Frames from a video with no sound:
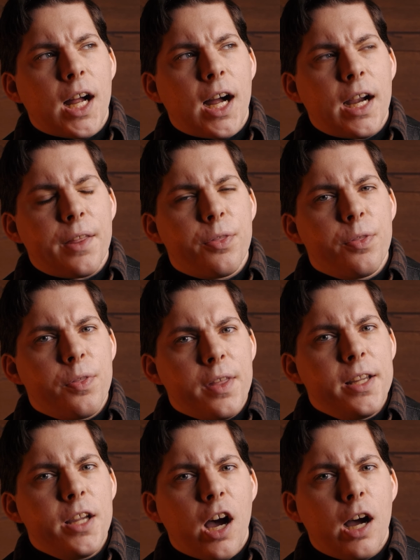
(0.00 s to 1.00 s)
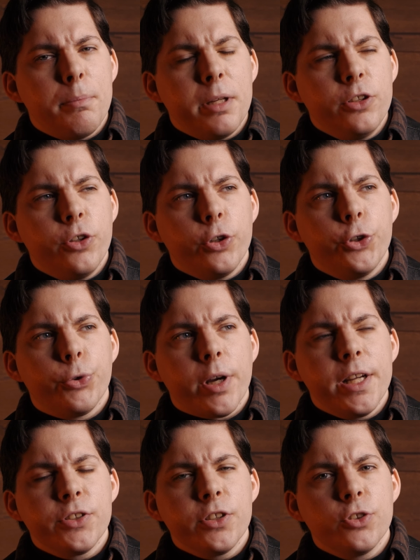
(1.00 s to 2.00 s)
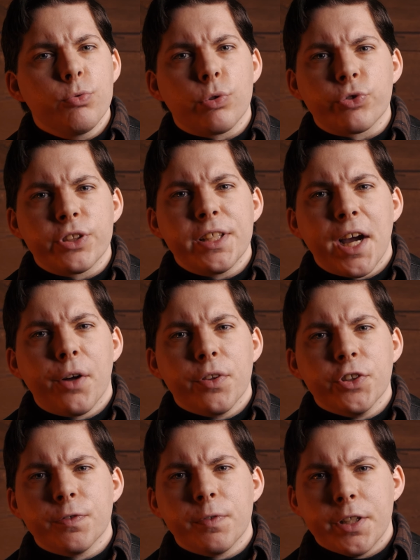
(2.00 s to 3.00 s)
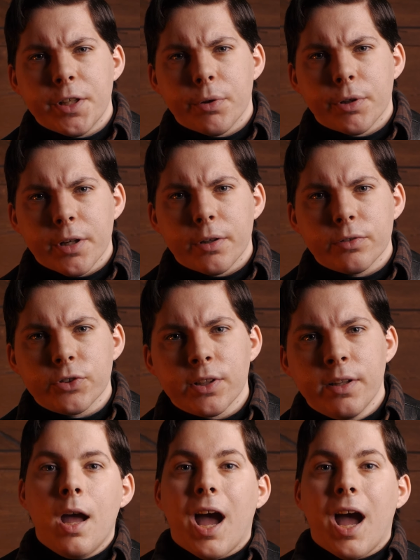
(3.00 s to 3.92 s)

I think I'm in good graces. We'll see how this video goes.